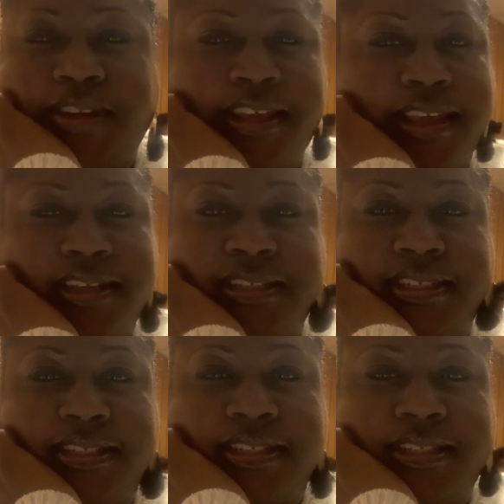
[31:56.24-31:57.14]

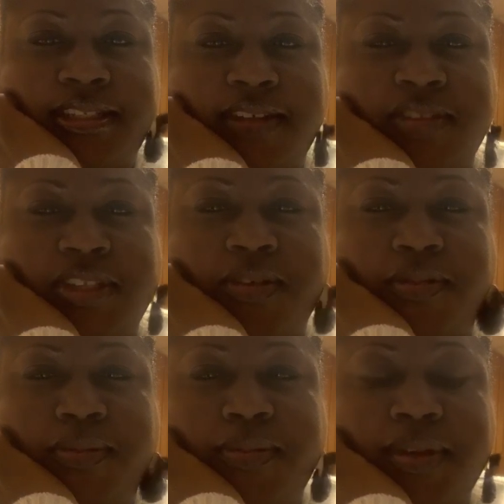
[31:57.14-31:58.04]
vacations and stuff.
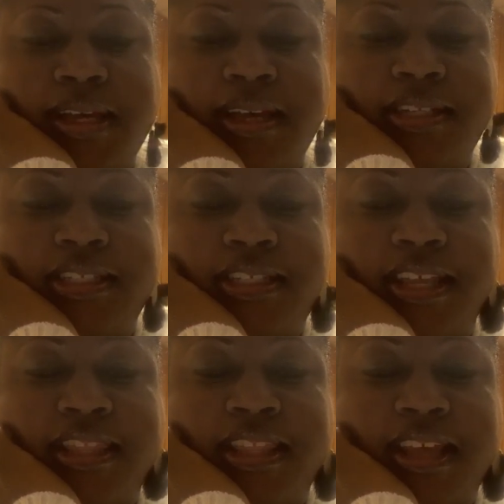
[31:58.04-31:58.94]
So I
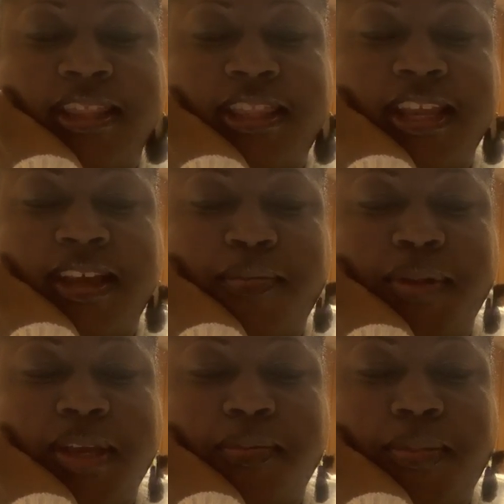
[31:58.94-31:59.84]
think I'm
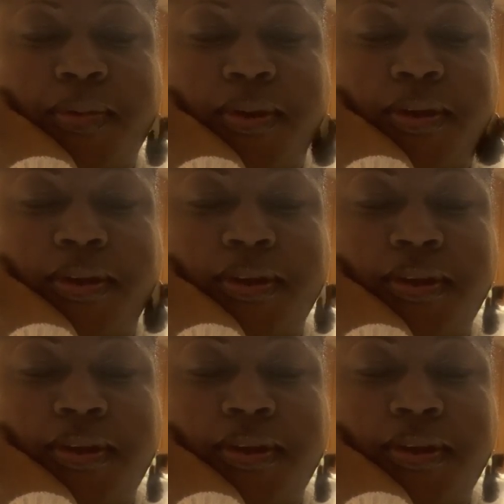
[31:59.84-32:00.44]
being more,